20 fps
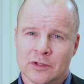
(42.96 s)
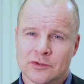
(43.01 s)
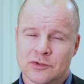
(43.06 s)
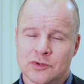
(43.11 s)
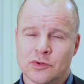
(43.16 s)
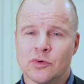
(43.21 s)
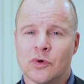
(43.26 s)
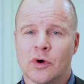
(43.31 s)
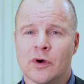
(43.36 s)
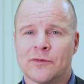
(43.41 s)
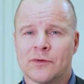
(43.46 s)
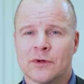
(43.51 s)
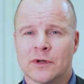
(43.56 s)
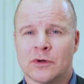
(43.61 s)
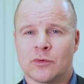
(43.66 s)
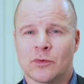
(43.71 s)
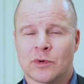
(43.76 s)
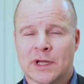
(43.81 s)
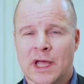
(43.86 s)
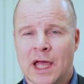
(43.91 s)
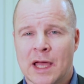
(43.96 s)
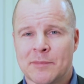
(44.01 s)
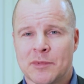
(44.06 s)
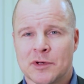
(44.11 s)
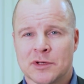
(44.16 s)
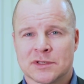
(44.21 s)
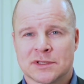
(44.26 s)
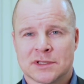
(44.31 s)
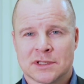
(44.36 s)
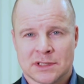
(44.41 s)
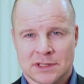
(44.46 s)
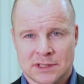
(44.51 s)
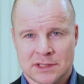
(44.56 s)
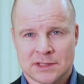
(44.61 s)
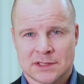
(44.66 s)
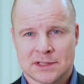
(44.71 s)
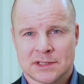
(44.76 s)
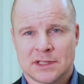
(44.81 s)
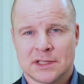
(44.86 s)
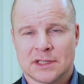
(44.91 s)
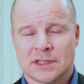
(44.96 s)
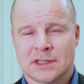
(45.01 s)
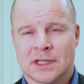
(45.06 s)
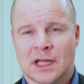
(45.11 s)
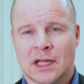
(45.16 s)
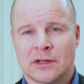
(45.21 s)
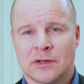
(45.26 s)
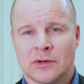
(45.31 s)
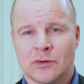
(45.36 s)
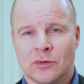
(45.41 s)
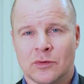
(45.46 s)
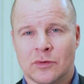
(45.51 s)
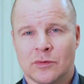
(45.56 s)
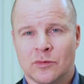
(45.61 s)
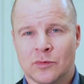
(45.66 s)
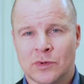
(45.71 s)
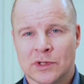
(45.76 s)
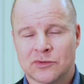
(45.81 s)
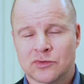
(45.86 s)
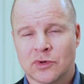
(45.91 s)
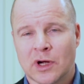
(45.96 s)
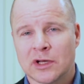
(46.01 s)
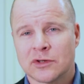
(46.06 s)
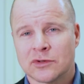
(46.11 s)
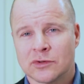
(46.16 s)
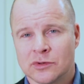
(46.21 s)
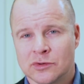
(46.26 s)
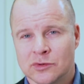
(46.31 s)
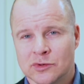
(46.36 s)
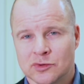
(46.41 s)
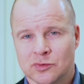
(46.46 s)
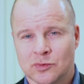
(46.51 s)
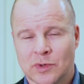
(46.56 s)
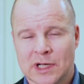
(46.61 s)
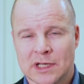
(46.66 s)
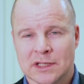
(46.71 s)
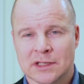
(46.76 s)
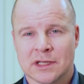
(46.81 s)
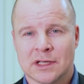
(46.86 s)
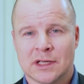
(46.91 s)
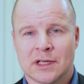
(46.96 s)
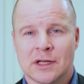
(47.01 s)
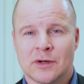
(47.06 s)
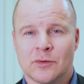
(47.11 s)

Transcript: Too often what happens is that we try to lose weight